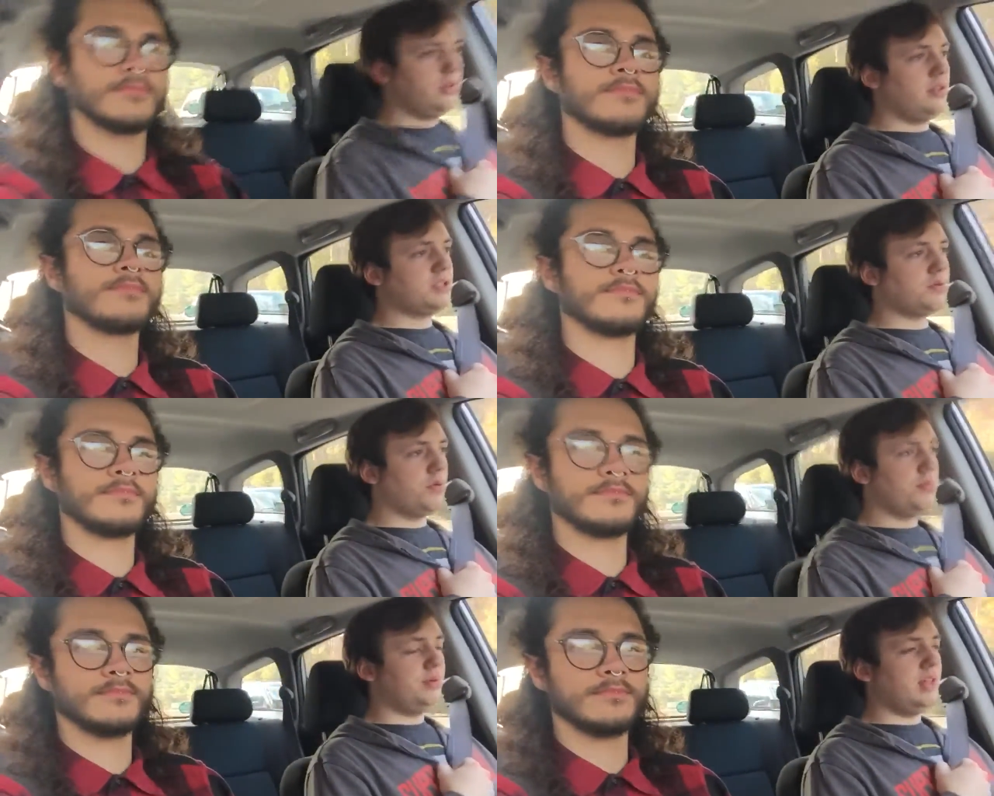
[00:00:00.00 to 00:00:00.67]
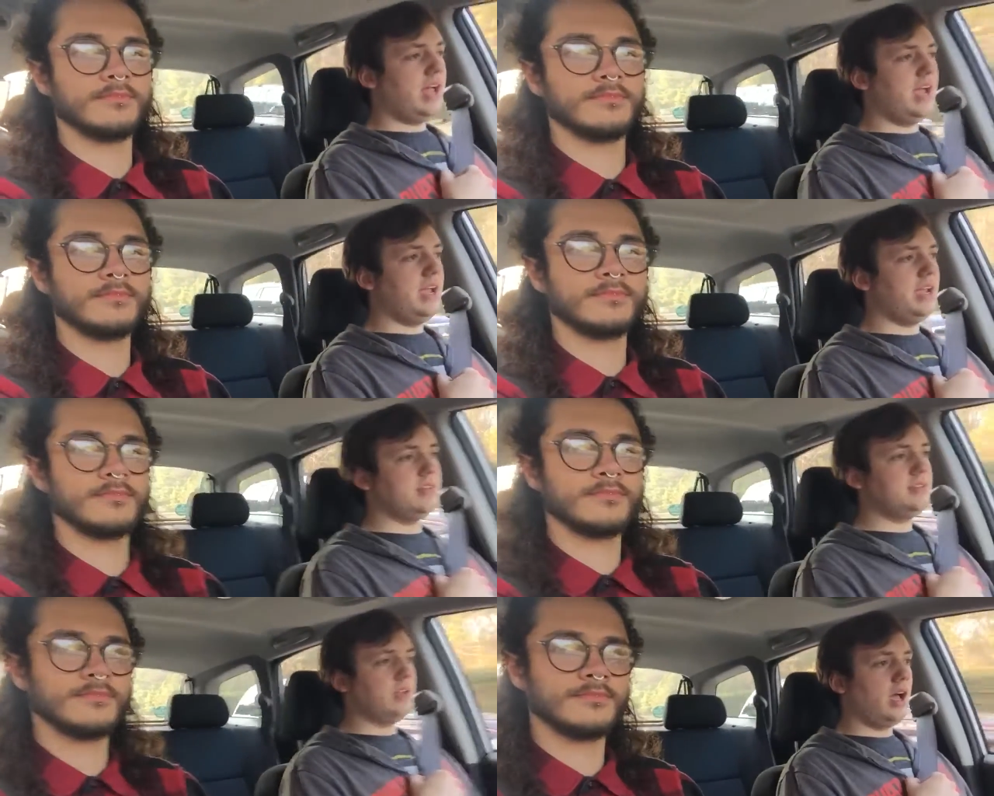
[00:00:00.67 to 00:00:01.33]
Speaker 1: that's where we
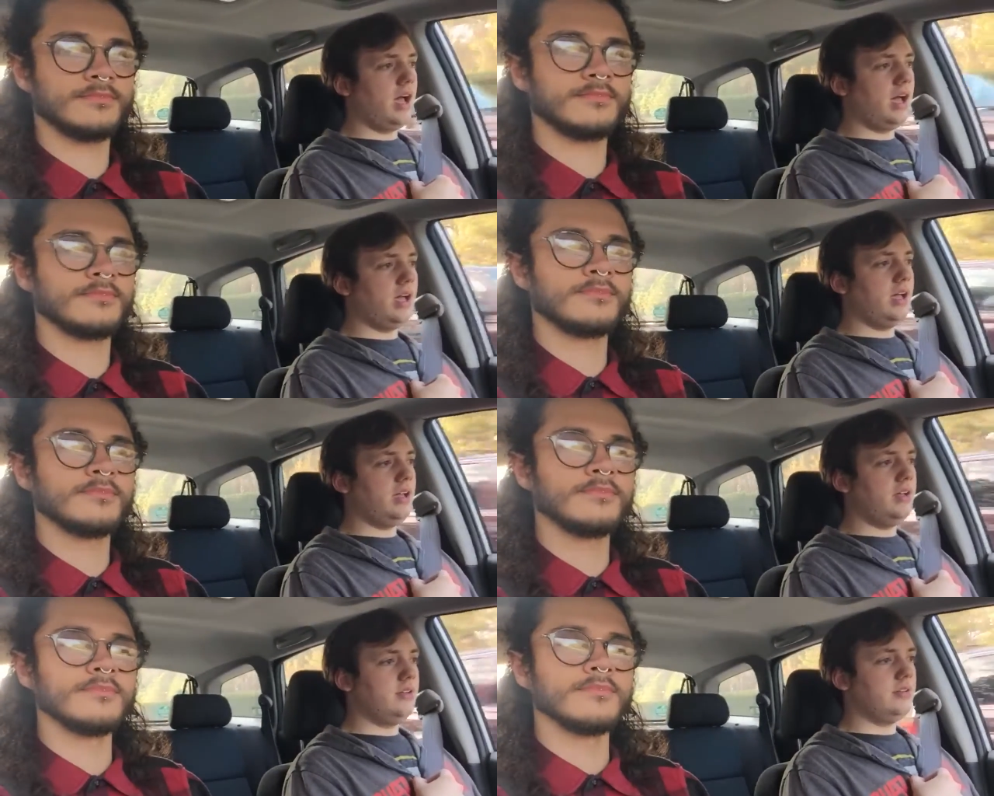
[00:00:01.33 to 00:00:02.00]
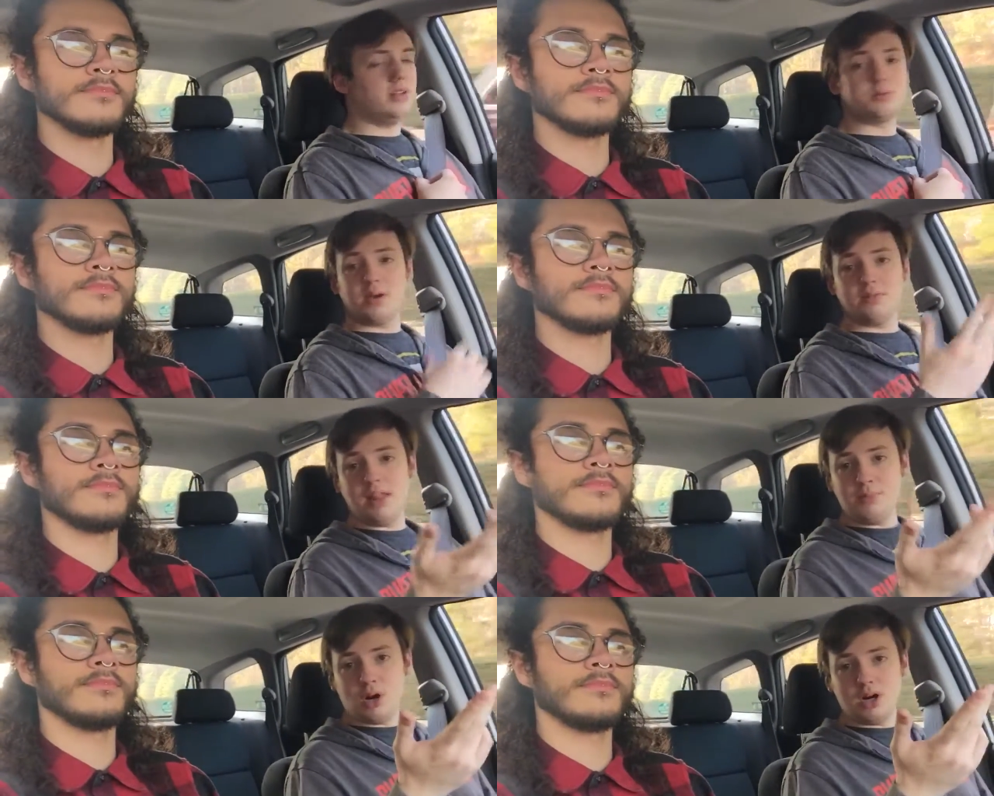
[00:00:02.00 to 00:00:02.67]
play. Uh, that's where
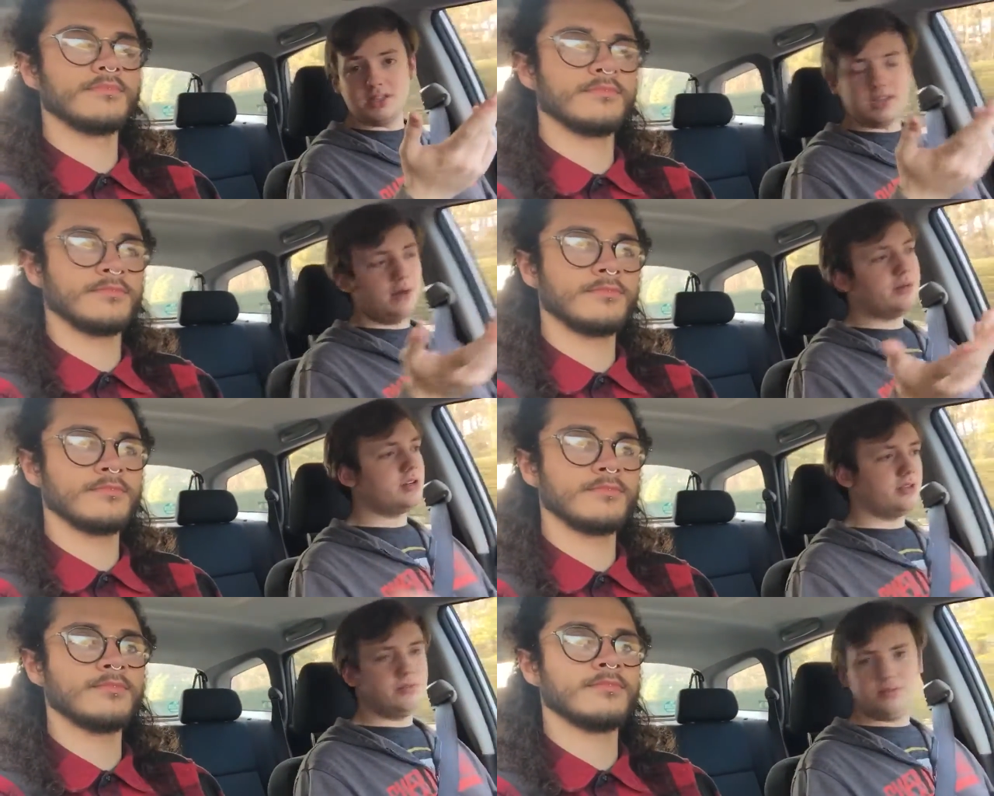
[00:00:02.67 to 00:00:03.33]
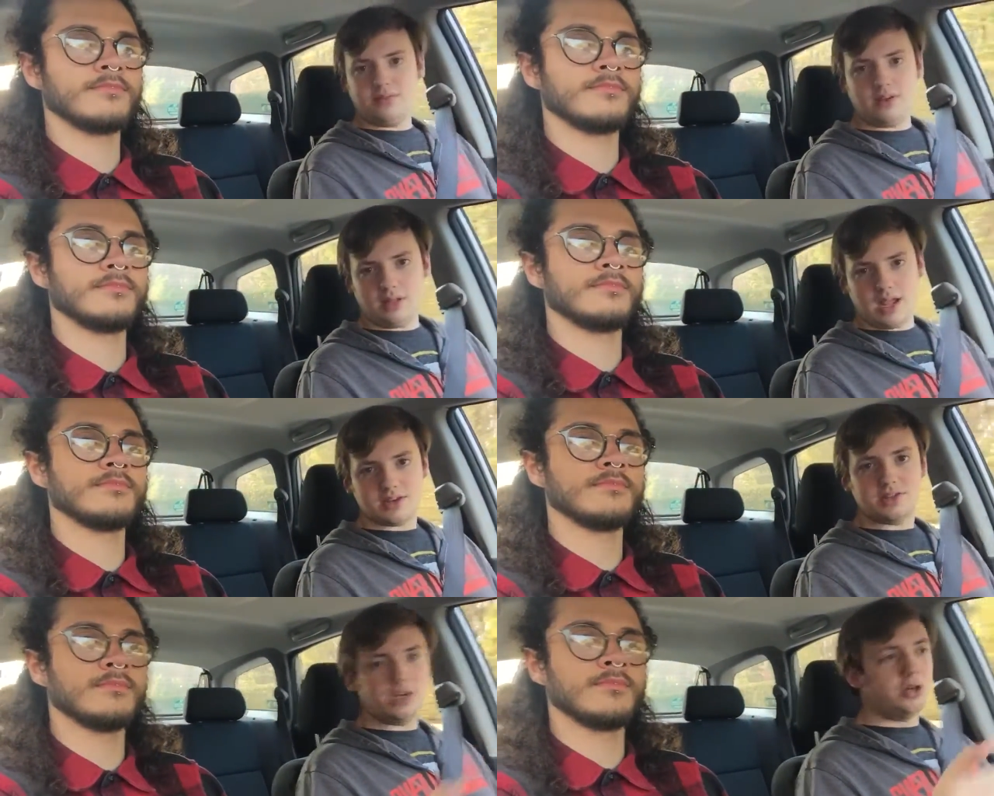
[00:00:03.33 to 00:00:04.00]
we have LAN parties now, which we we
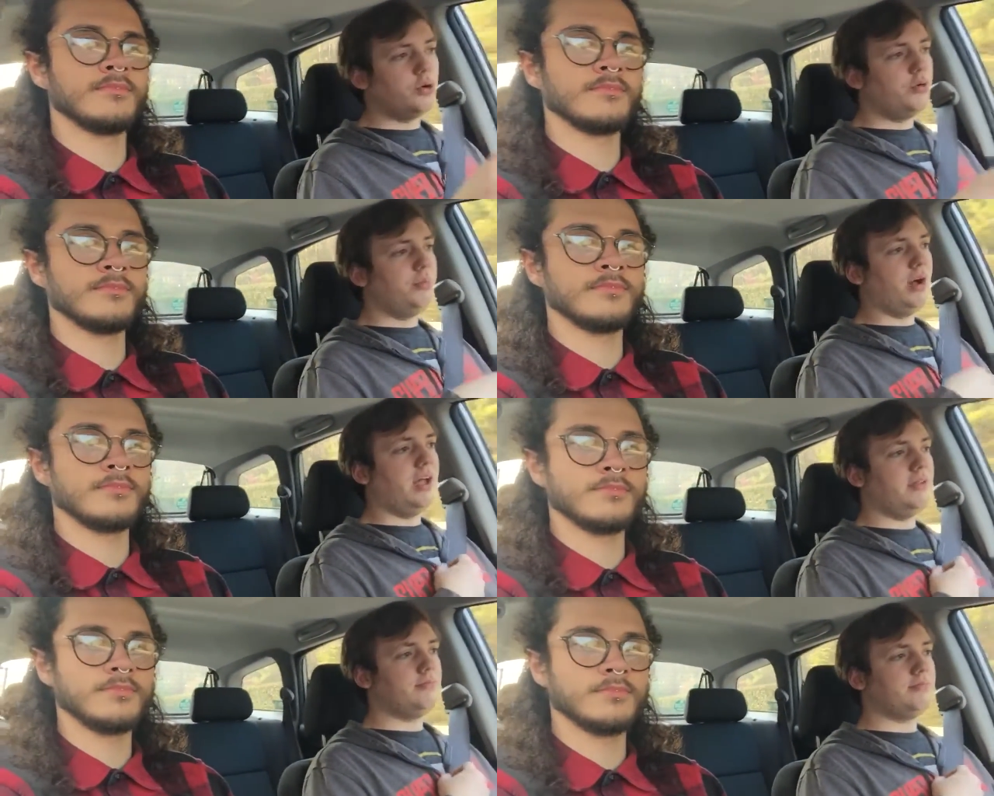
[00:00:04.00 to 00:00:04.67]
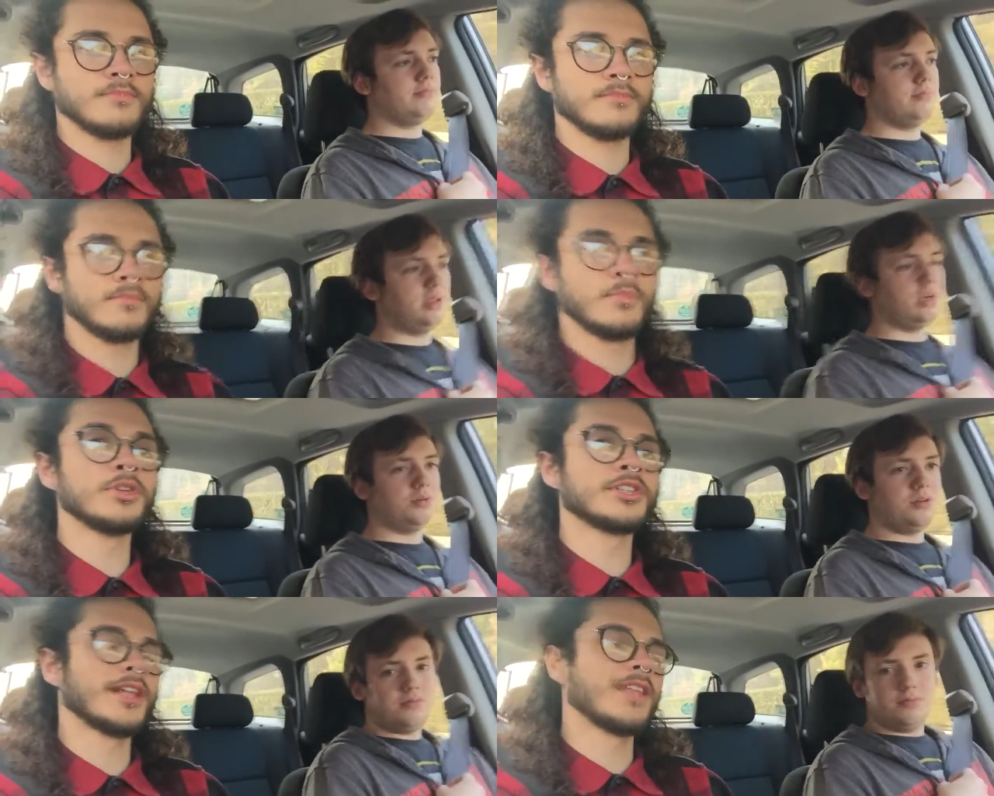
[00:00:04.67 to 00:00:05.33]
have two, but. You
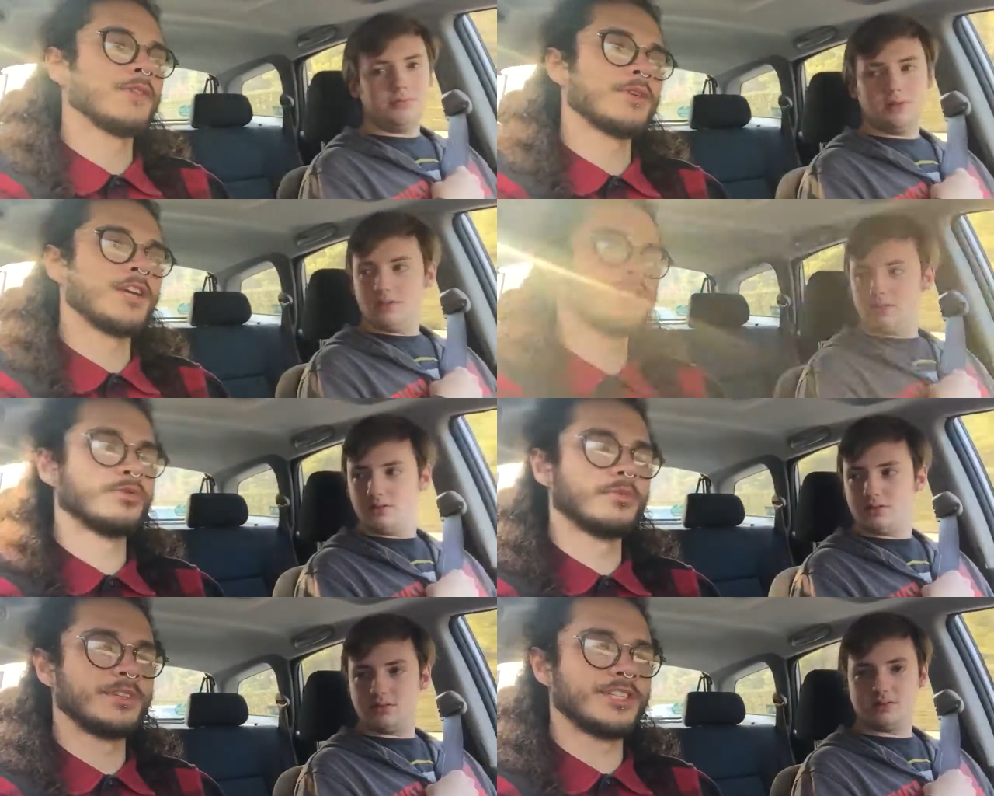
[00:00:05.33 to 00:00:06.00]
know, Which
Speaker 2: that location will be